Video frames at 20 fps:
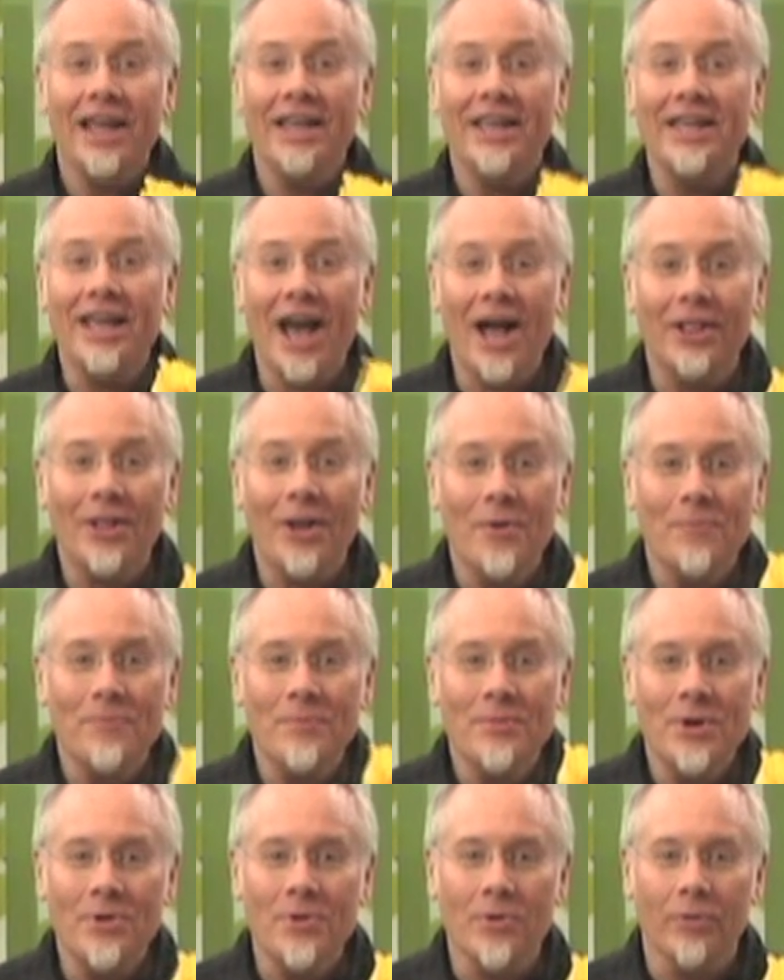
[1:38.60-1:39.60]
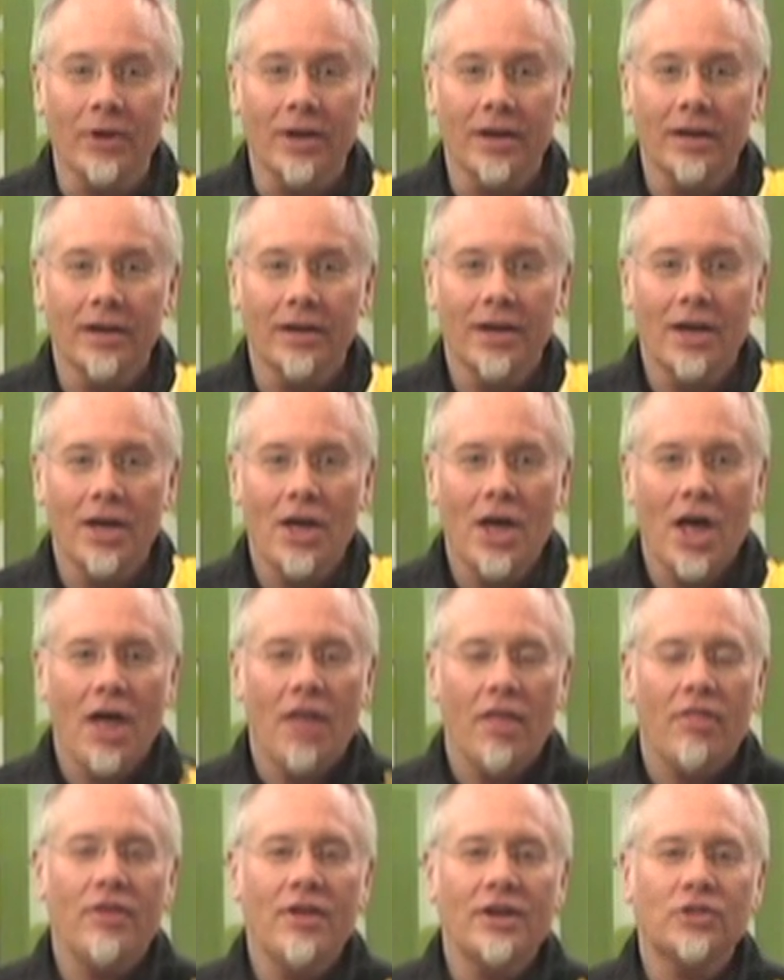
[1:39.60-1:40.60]
Yellow Moon.
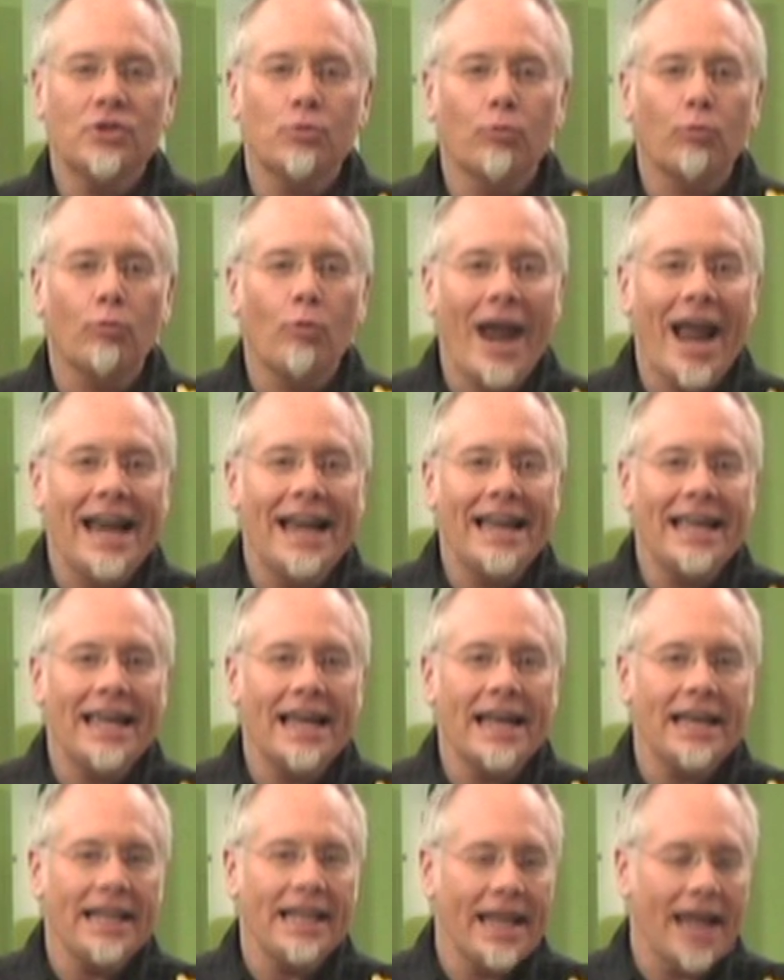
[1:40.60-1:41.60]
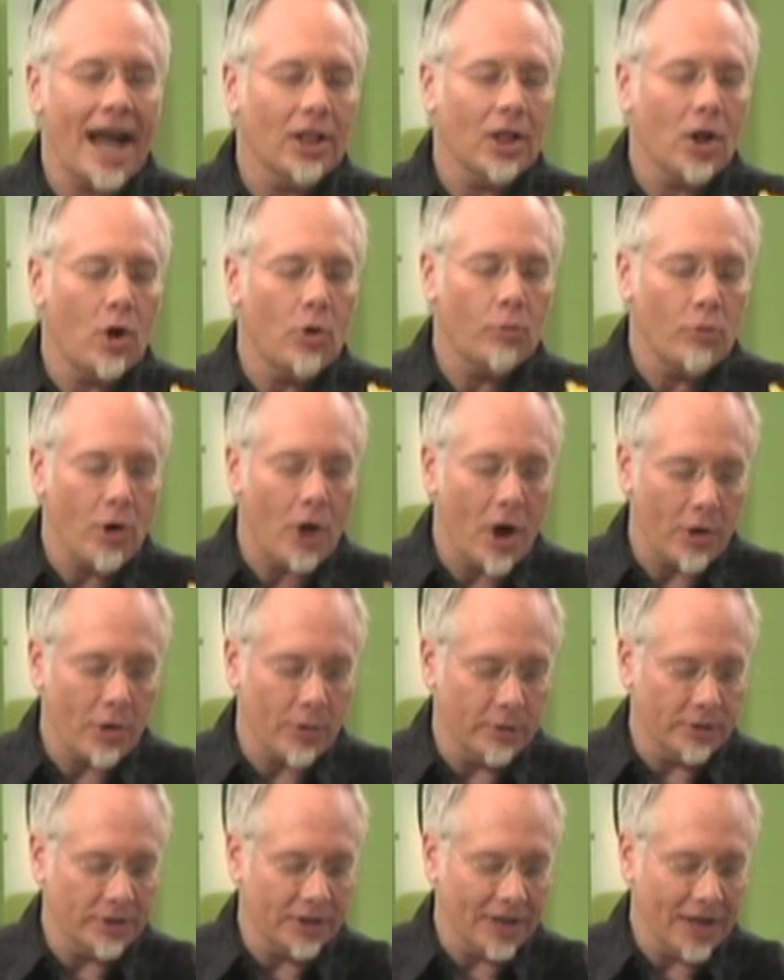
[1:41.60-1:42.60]
This radiant yellow
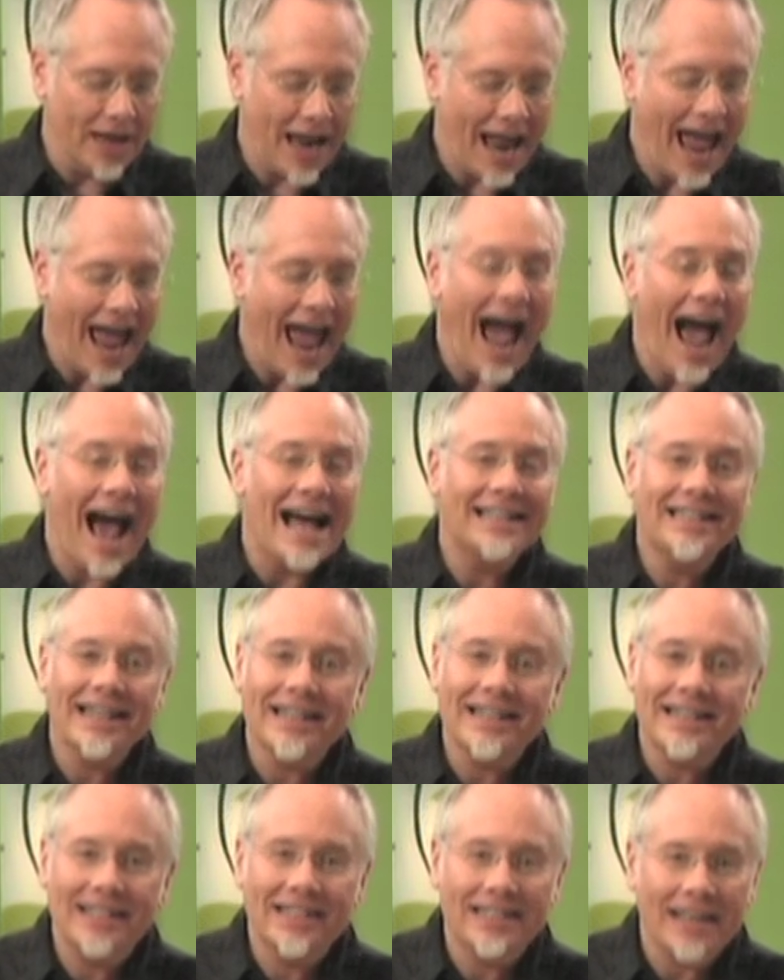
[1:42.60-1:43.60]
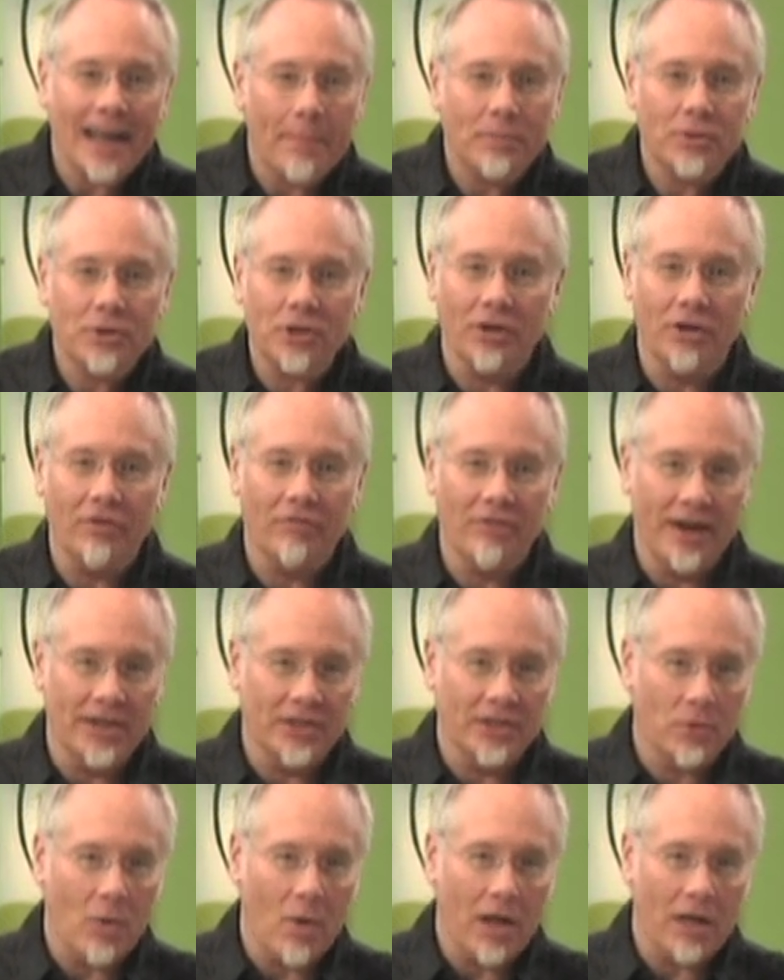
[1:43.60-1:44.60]
rose has exceptional
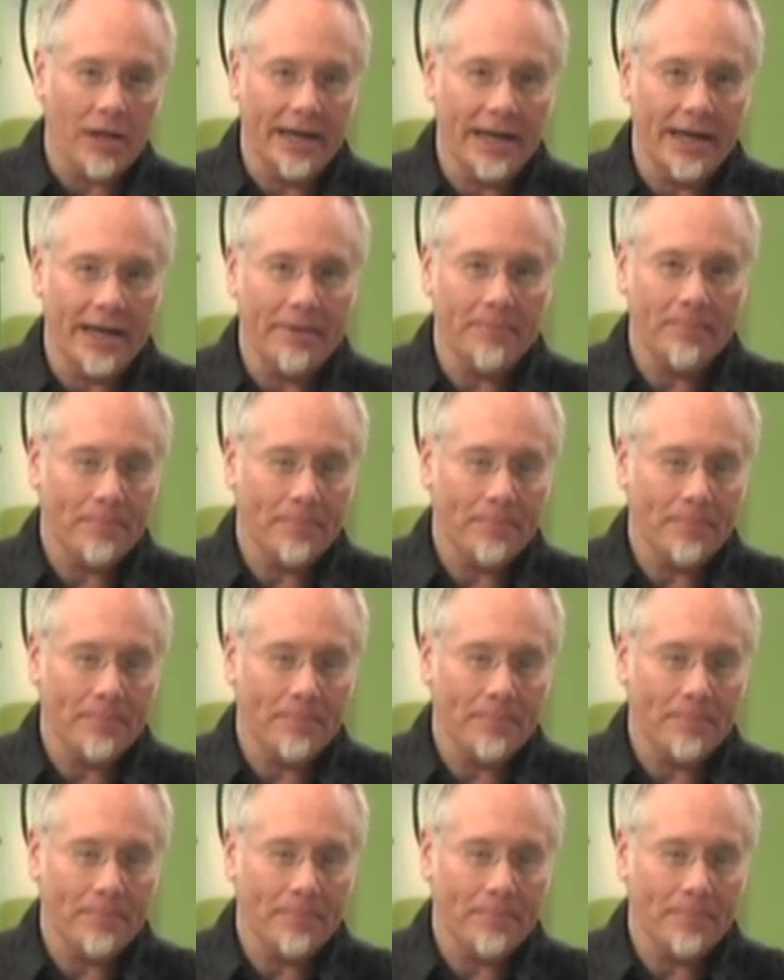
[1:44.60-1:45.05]
vase quality.